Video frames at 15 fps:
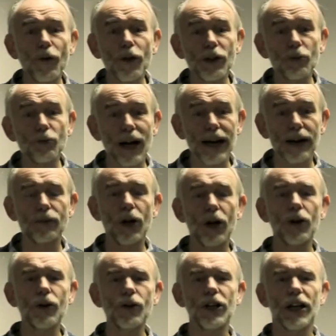the right
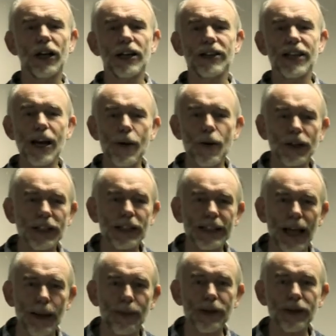road, they were a
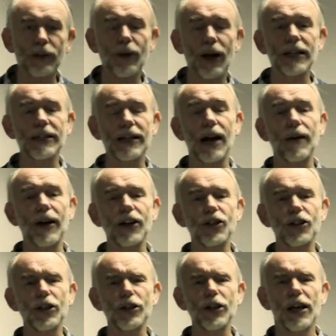step in the right
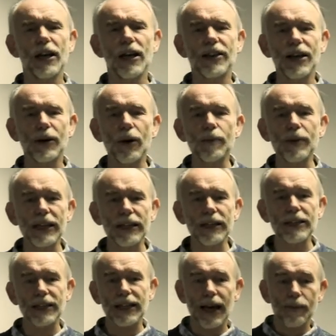direction, they were
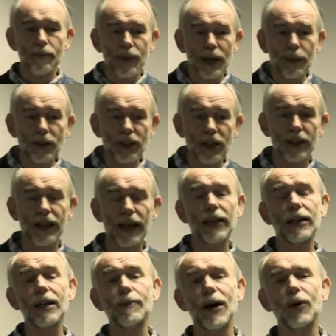beginning to get people to
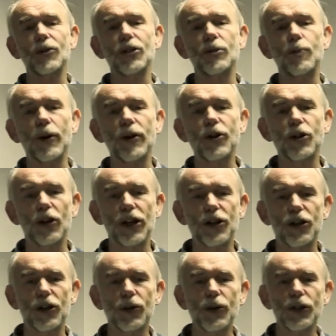think about spiritual
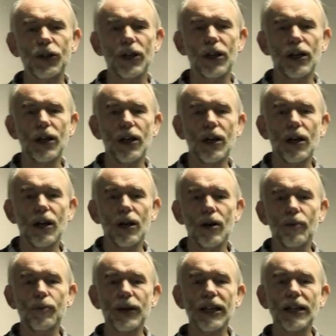issues,
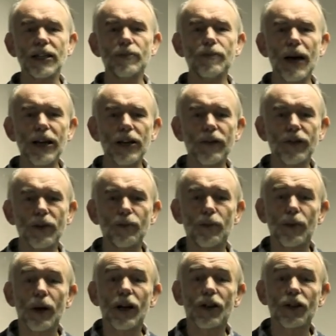but yet many of
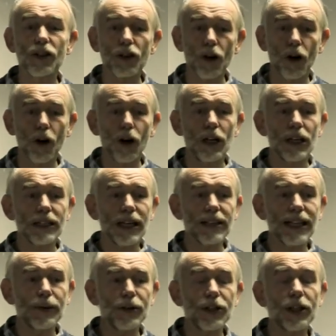them saw
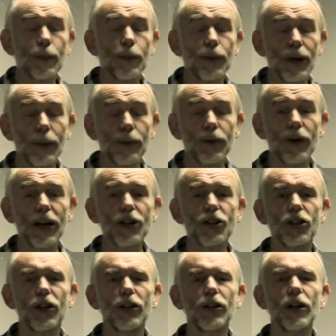that they were just a
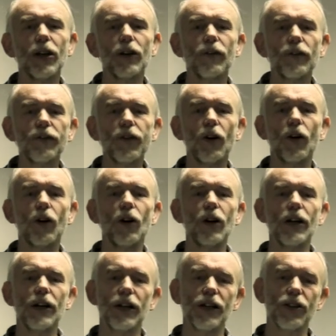preparation
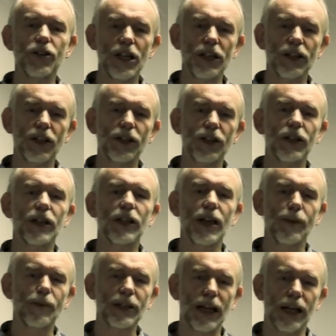for Jesus
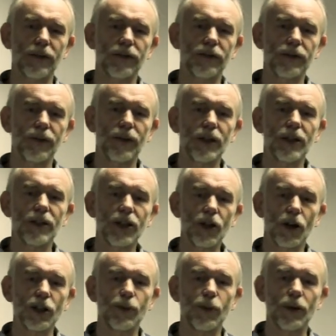himself, the
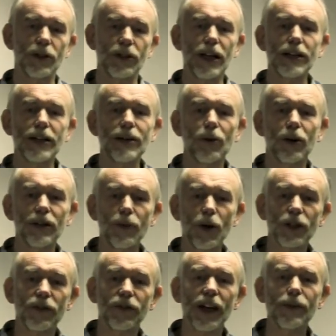Gospels. And indeed one of the
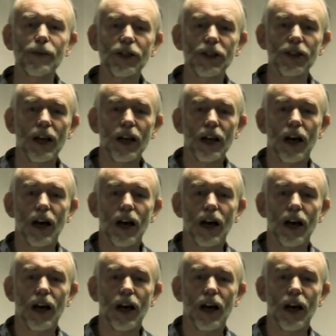most famous